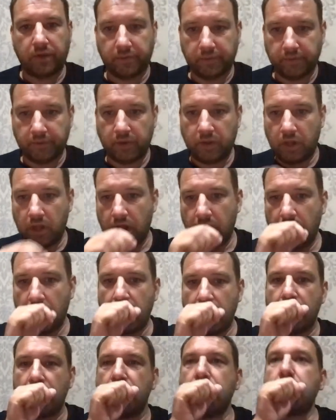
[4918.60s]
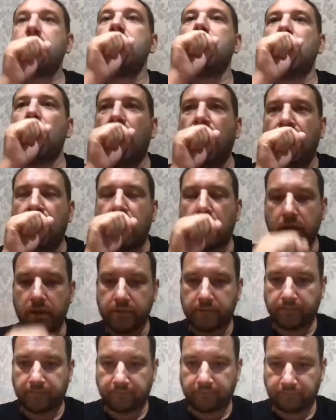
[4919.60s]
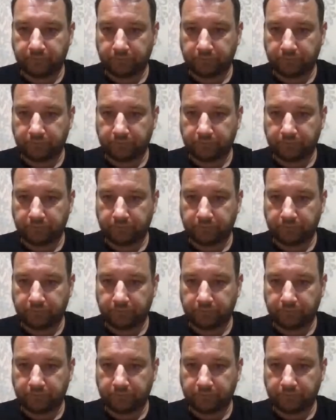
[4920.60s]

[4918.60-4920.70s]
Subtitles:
as well was that they wanted their